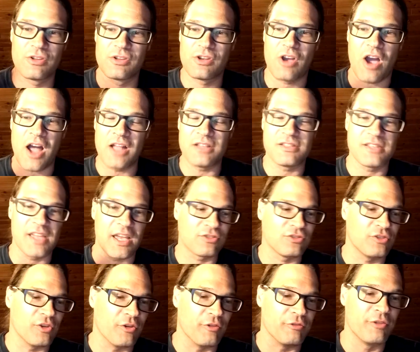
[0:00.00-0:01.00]

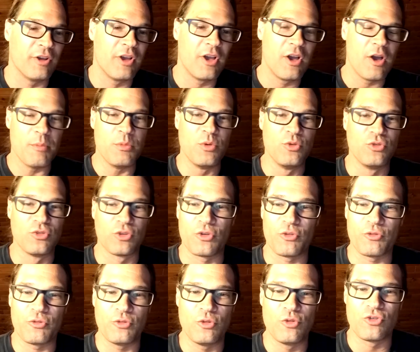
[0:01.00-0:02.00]
context of
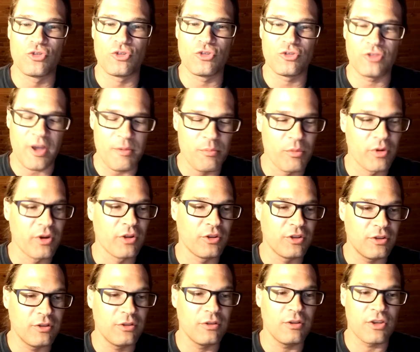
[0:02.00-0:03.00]
musical futures. I'm
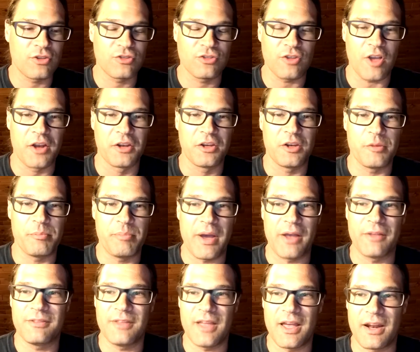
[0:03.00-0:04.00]
really excited
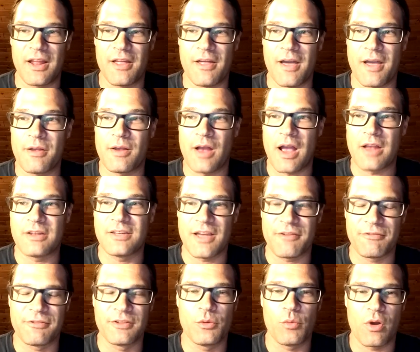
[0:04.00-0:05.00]
about that. I
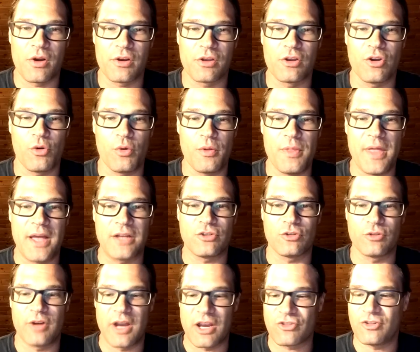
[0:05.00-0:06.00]
definitely want to go in that
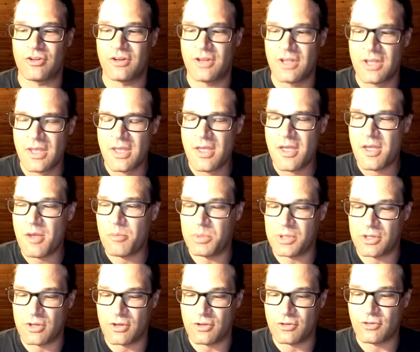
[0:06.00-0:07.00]
direction,
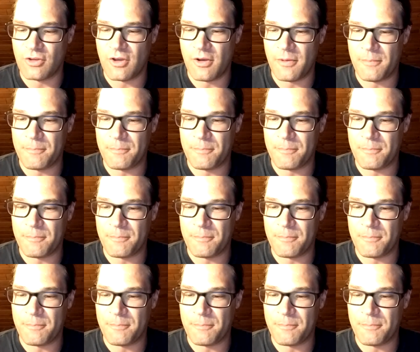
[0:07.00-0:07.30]
because